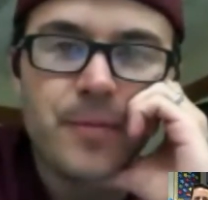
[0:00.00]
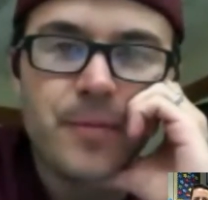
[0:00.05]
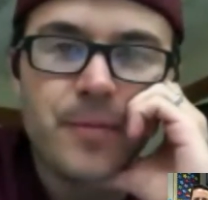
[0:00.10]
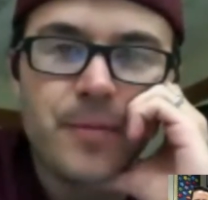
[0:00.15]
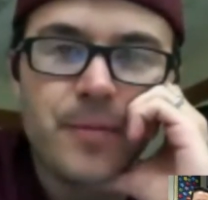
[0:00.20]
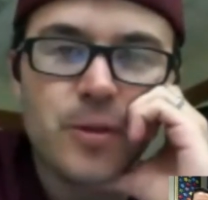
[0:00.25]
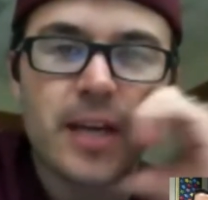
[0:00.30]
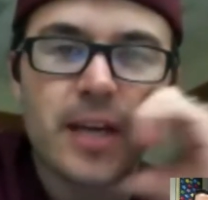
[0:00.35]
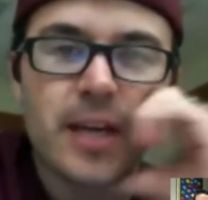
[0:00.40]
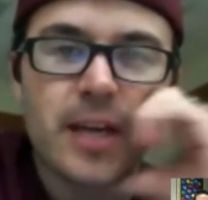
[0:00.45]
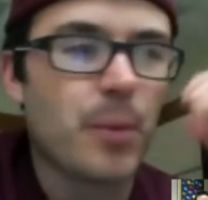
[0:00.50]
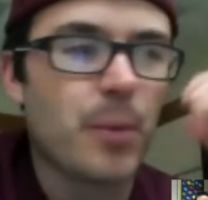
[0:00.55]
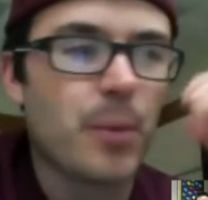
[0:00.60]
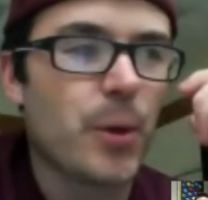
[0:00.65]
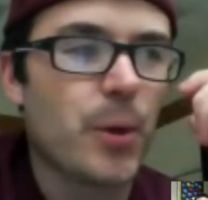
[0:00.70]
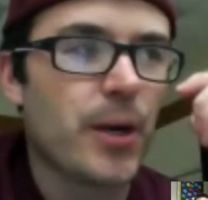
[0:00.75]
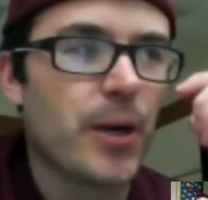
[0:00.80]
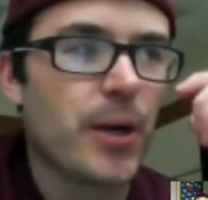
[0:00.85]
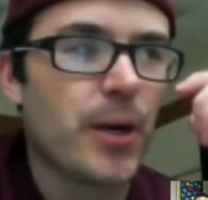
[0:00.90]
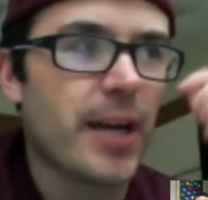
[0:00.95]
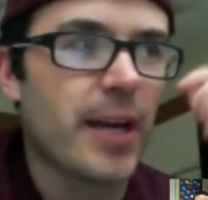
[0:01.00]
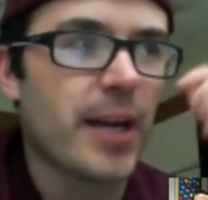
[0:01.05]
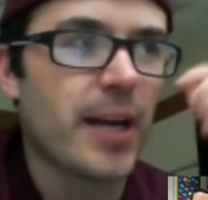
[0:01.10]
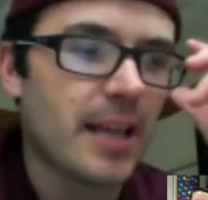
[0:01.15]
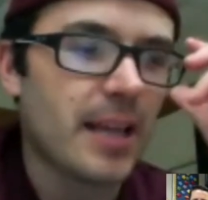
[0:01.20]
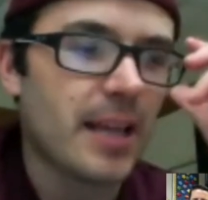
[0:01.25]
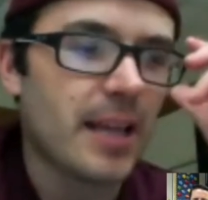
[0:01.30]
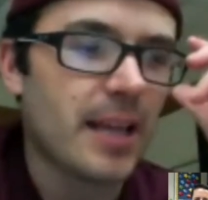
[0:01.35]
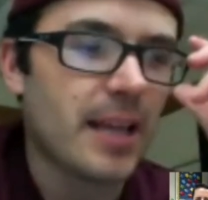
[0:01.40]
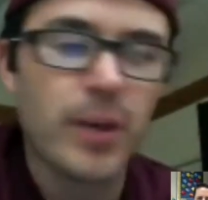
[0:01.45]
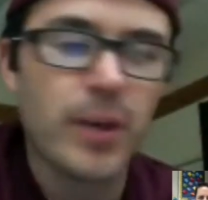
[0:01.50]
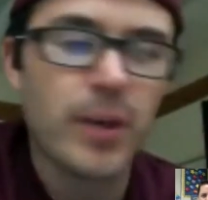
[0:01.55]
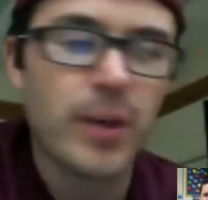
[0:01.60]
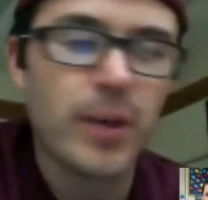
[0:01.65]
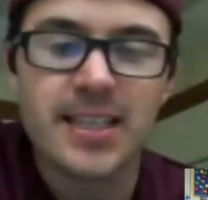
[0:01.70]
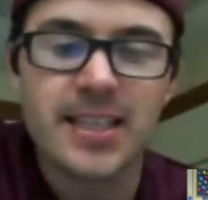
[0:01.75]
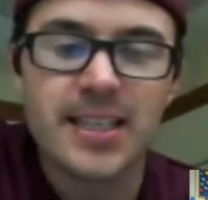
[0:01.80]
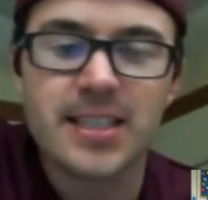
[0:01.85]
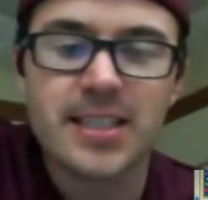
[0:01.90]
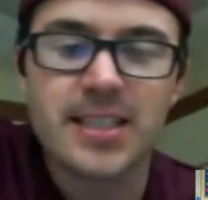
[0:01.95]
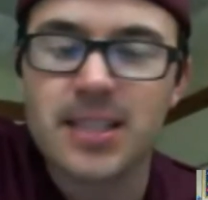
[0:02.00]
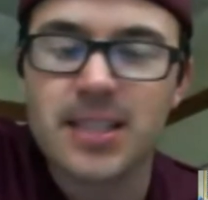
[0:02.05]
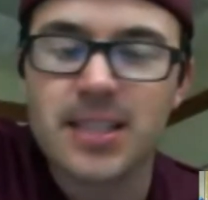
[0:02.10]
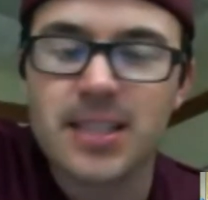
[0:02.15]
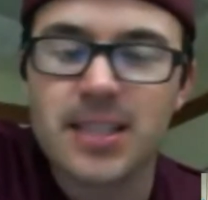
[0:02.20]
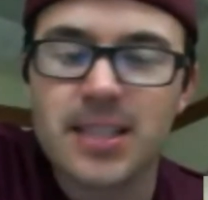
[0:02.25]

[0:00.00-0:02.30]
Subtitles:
So it's kind of born out of that. The weird thing is,